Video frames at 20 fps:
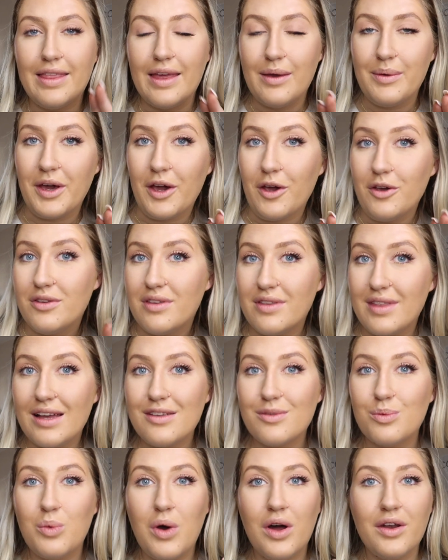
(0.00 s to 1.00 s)
There we go. So
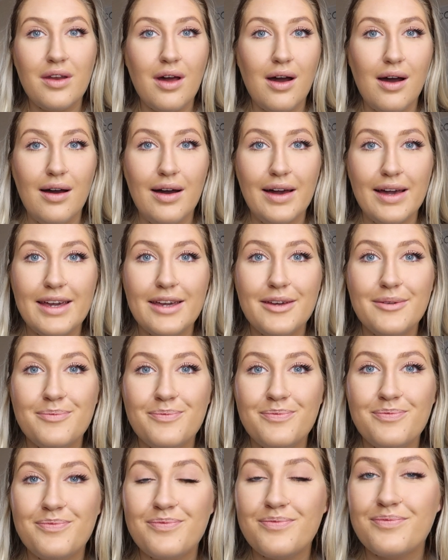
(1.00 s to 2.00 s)
that's one eye.
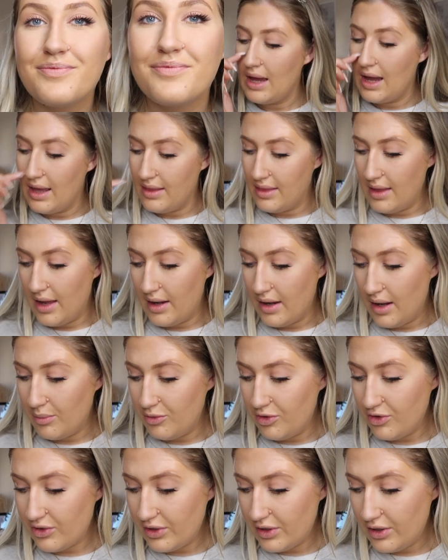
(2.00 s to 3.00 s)
And then I'm
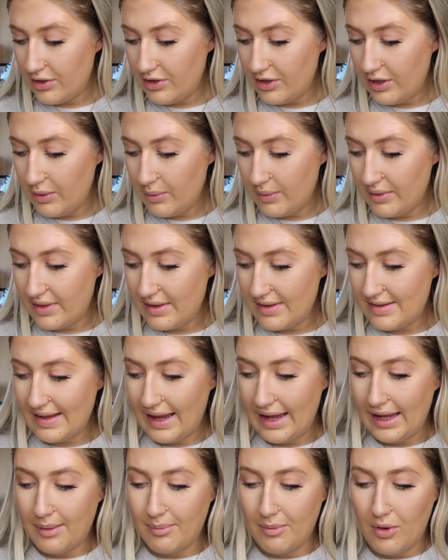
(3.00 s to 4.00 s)
just going to do the
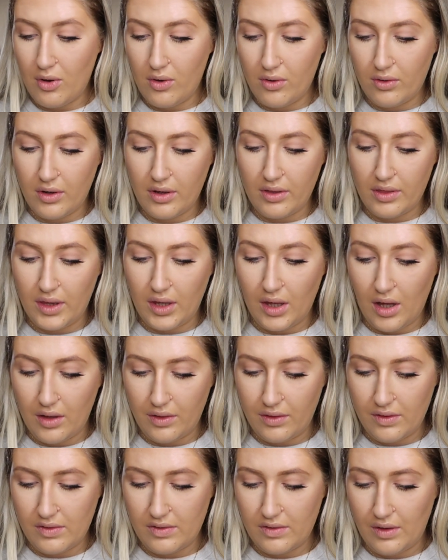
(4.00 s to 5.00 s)
same on the
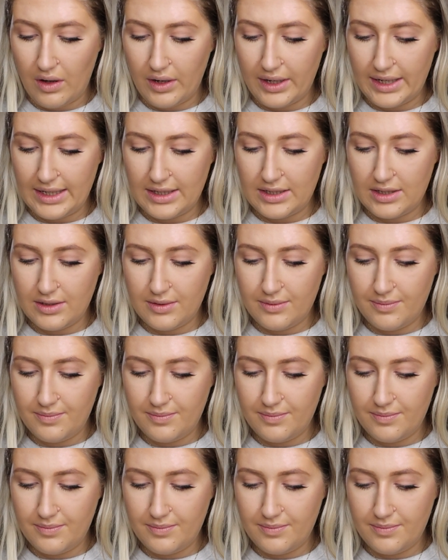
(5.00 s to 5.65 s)
other side.